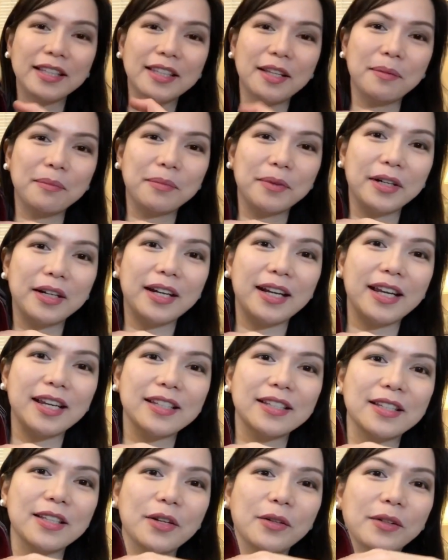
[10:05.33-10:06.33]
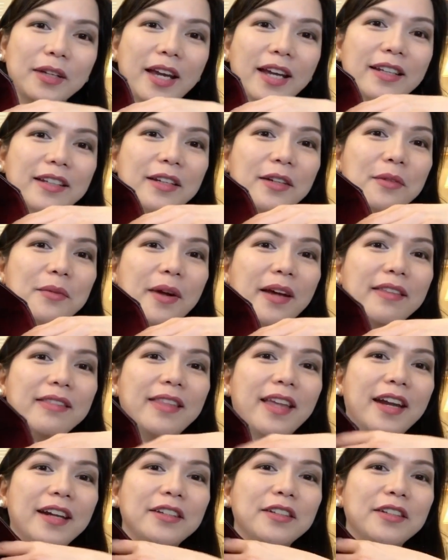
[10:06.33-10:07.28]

number is located right there.